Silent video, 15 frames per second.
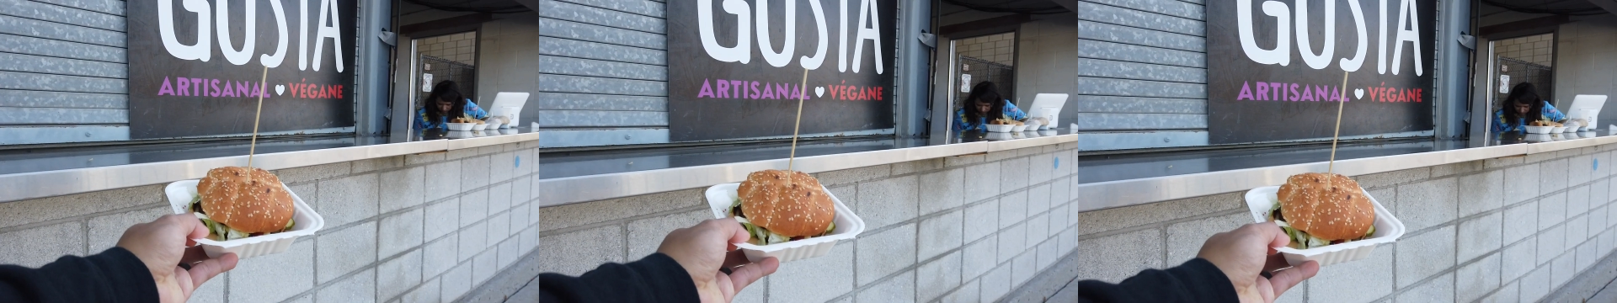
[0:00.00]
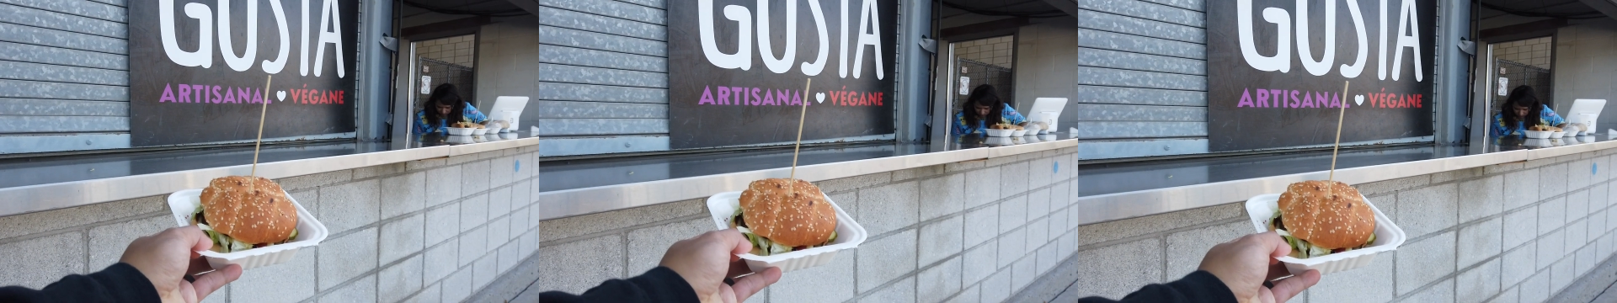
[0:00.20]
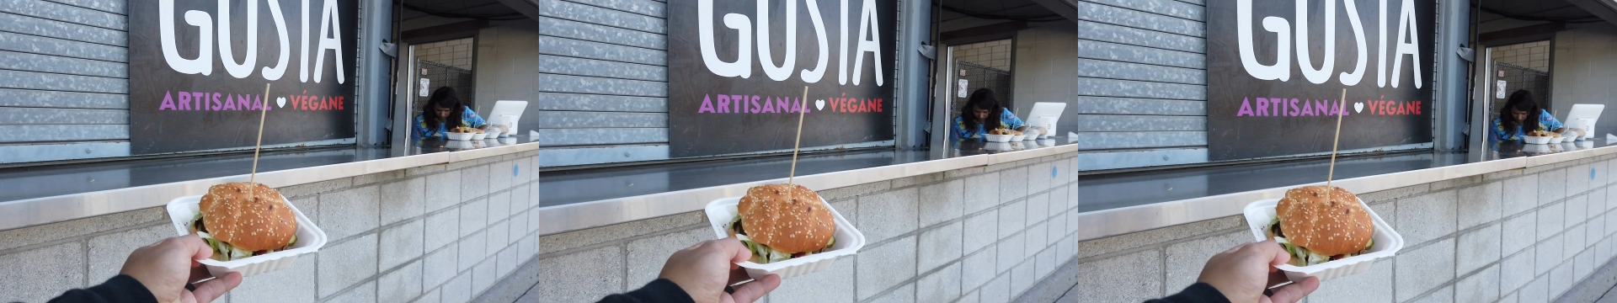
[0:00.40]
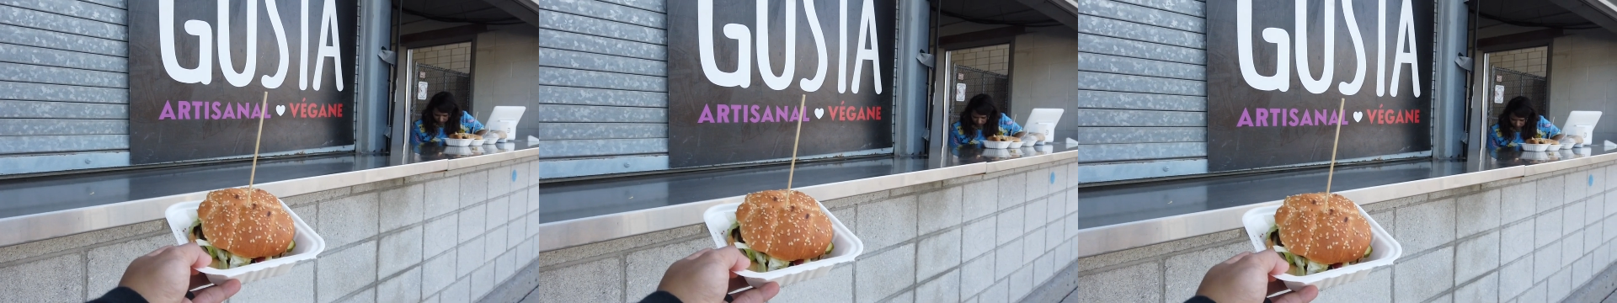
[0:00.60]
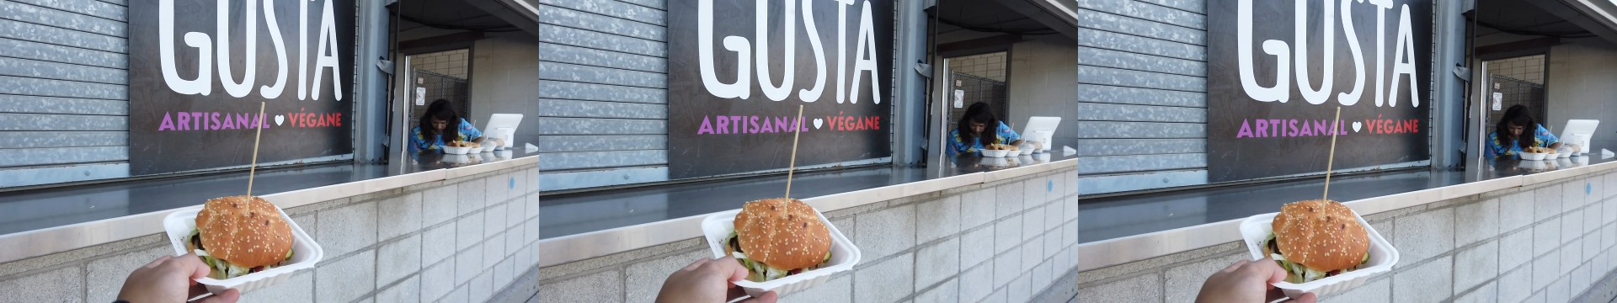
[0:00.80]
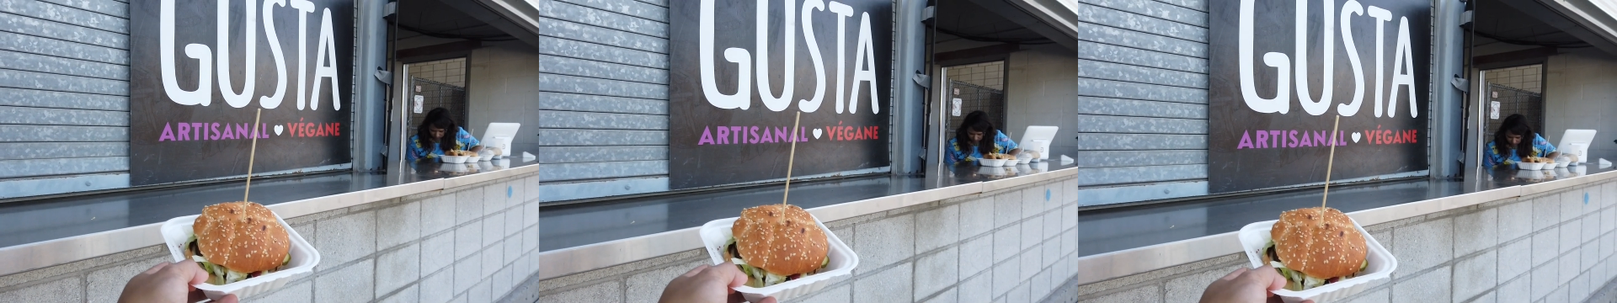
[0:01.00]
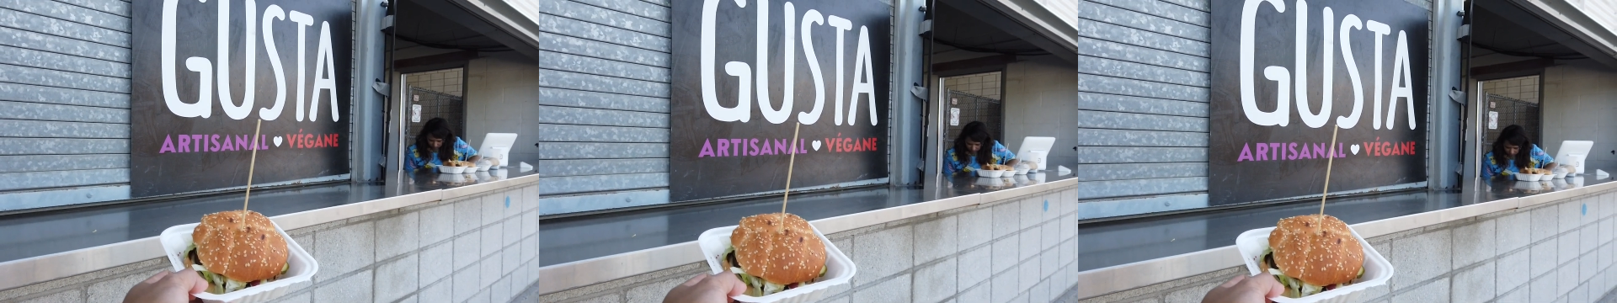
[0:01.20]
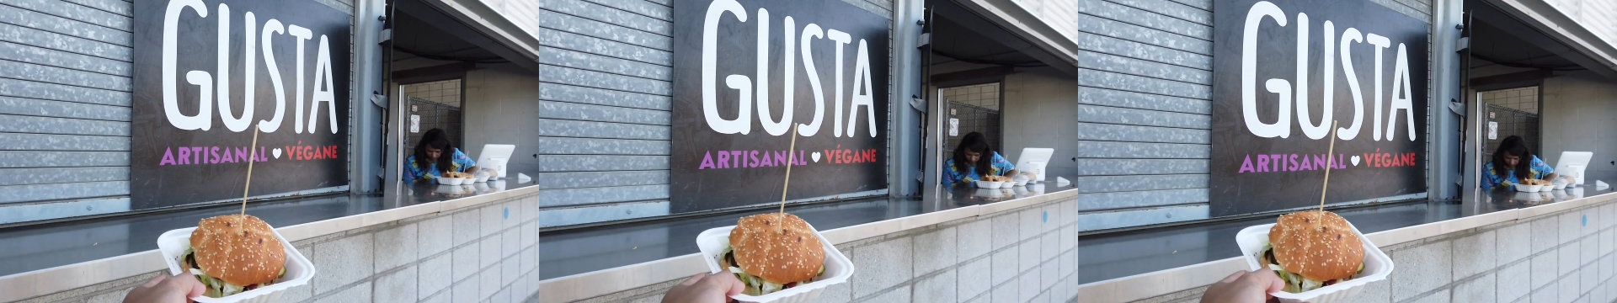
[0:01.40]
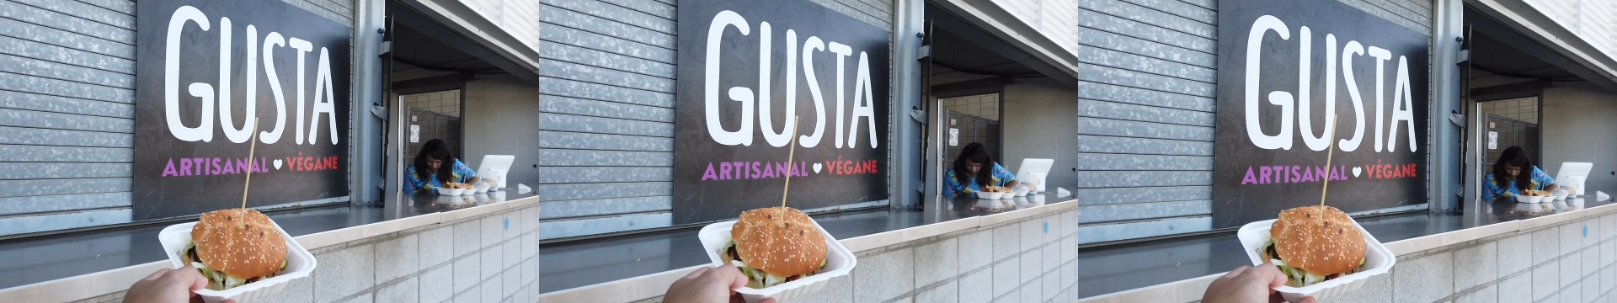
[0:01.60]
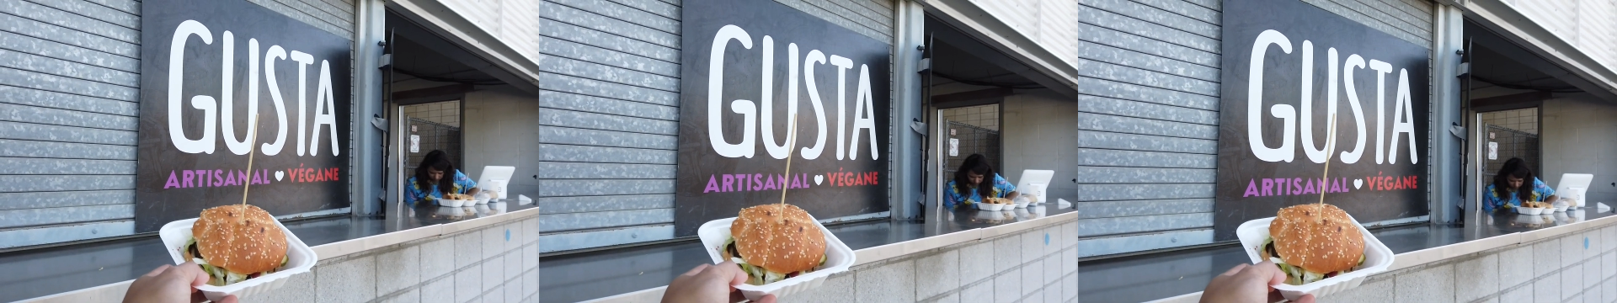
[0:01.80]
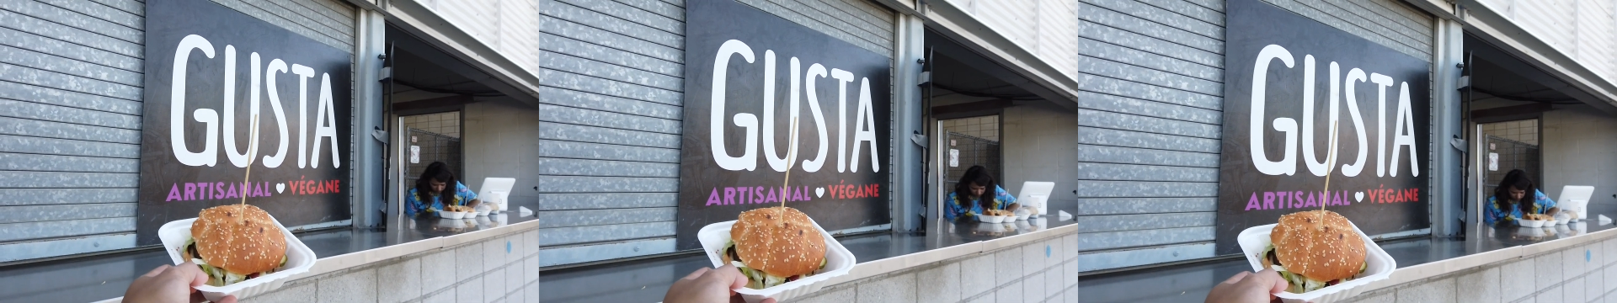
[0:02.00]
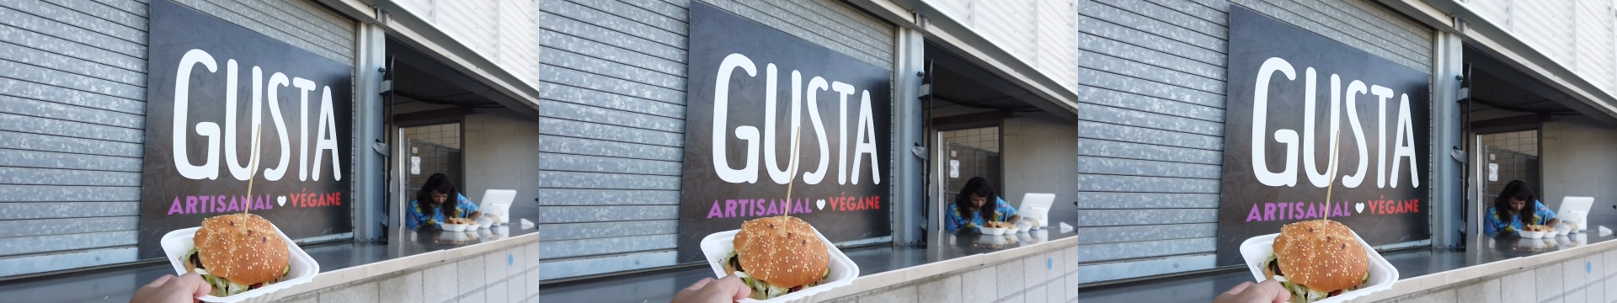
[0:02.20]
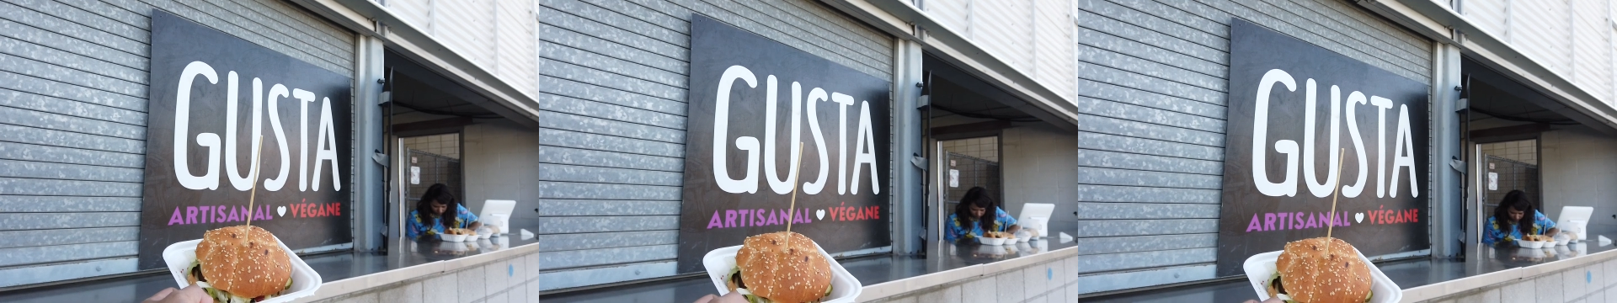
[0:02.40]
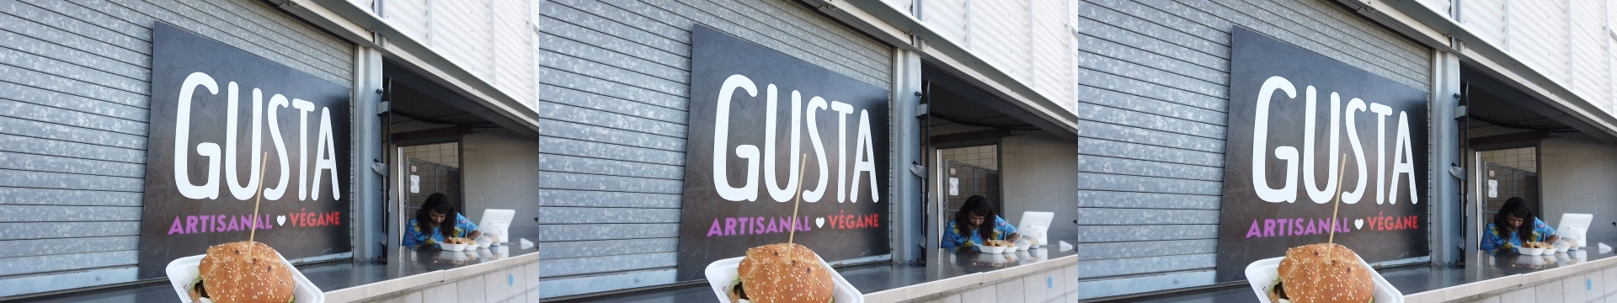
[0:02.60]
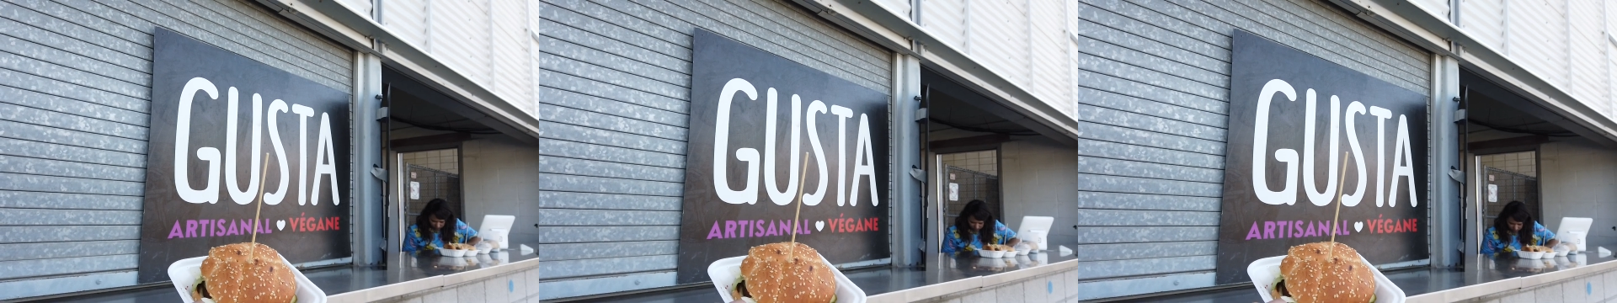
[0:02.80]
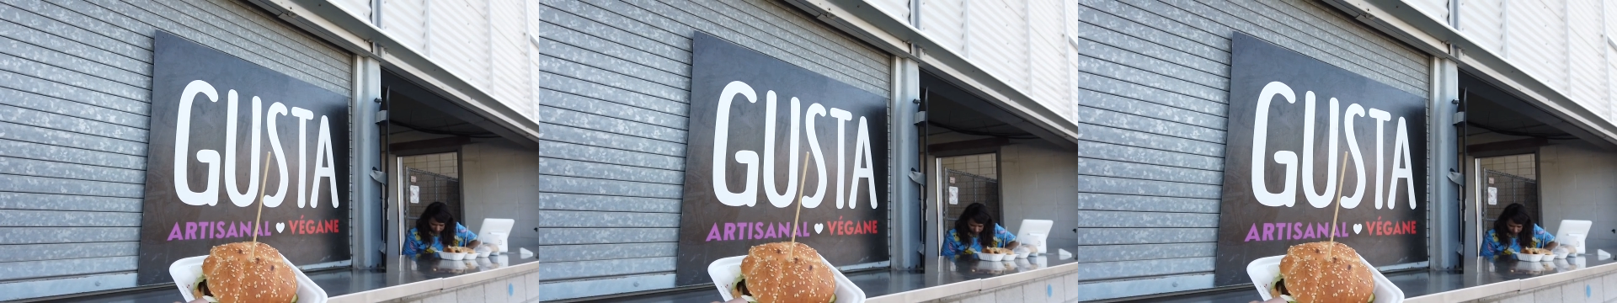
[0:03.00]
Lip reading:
No face is visible, so there are no lips to read.